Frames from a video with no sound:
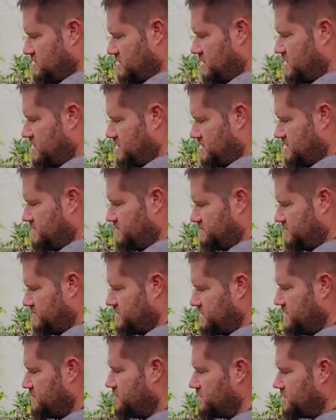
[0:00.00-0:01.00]
um,
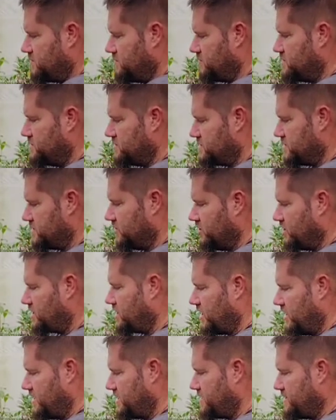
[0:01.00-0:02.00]
see what the roots look
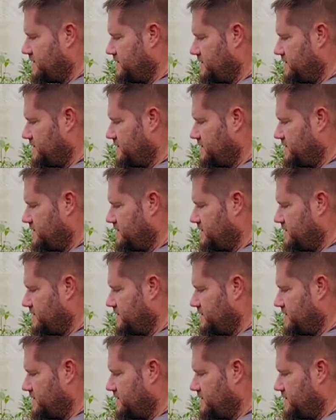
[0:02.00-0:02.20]
like